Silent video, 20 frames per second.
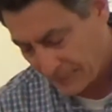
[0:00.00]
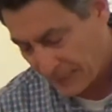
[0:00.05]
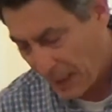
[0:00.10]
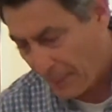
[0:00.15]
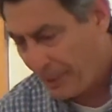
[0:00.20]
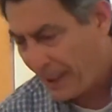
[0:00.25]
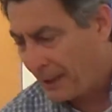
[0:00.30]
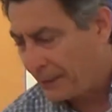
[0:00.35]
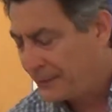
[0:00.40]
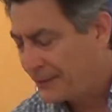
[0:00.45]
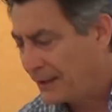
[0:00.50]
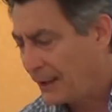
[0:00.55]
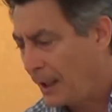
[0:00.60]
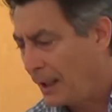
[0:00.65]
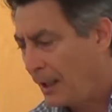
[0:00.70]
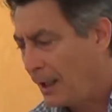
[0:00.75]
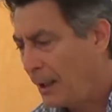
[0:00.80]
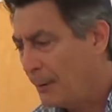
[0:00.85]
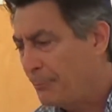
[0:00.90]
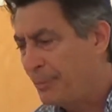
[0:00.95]

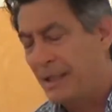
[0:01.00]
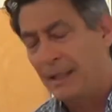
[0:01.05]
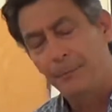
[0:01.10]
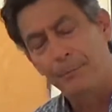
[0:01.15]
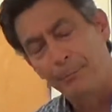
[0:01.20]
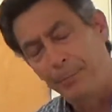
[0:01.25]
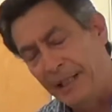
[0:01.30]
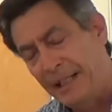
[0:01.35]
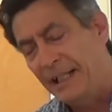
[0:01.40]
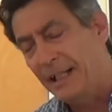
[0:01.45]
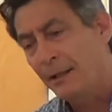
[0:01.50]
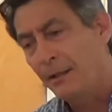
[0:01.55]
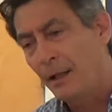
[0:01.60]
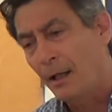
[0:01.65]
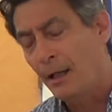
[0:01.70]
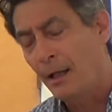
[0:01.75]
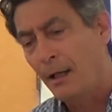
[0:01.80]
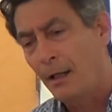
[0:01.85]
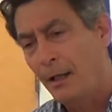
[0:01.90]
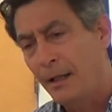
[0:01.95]
about beating
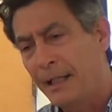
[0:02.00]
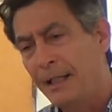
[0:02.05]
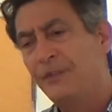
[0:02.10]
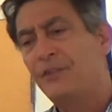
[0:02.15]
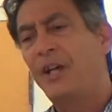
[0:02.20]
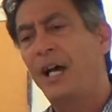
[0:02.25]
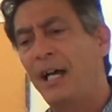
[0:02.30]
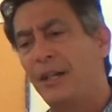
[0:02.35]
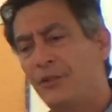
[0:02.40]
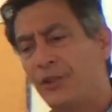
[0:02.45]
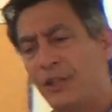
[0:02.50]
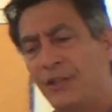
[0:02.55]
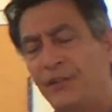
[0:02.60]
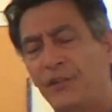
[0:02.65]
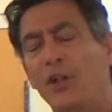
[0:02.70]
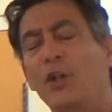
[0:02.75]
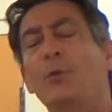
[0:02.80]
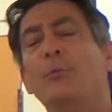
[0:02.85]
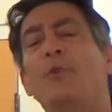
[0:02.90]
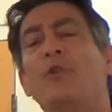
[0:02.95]
in Tai Chi,
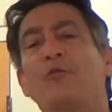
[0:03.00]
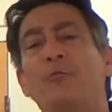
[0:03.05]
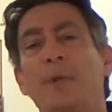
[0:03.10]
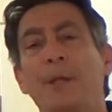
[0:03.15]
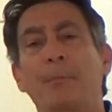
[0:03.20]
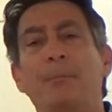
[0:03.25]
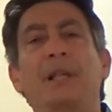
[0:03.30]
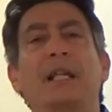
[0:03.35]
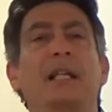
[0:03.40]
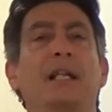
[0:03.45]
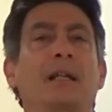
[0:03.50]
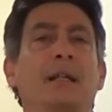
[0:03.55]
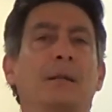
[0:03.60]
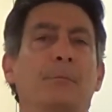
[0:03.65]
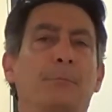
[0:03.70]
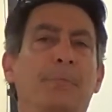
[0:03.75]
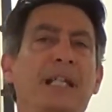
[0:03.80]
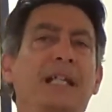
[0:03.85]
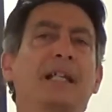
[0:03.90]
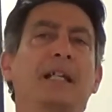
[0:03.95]
slow movement beating
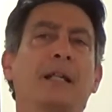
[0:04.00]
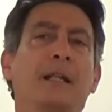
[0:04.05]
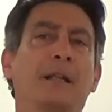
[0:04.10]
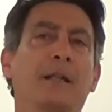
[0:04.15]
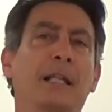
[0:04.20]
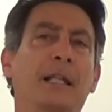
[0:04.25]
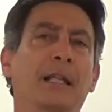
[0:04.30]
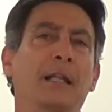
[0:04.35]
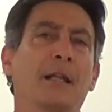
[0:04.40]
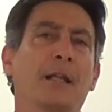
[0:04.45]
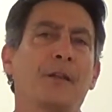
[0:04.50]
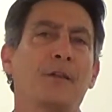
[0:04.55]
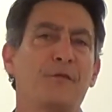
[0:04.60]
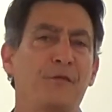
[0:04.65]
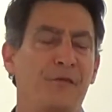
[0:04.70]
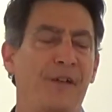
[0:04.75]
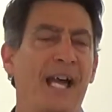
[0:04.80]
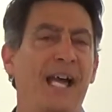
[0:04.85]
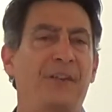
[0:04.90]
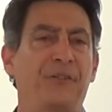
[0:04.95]
the
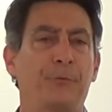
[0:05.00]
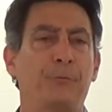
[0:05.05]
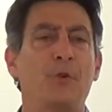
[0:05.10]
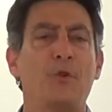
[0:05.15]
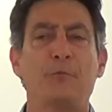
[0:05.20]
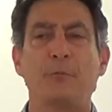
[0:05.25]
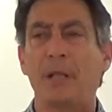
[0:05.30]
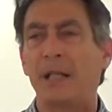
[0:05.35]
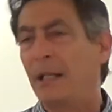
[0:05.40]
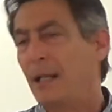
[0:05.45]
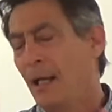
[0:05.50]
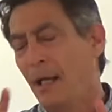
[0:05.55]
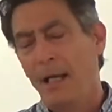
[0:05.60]
fast movement.